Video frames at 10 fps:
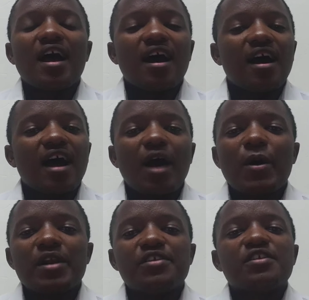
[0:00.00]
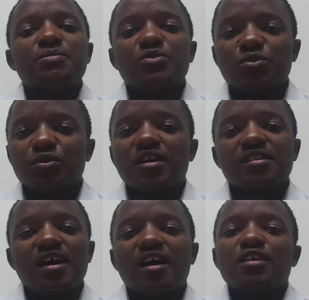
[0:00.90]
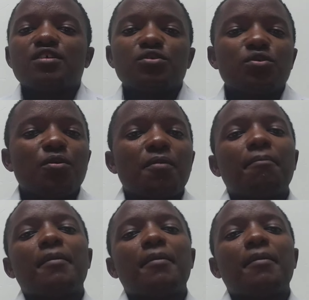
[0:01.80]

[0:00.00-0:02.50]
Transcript: our dreams together. So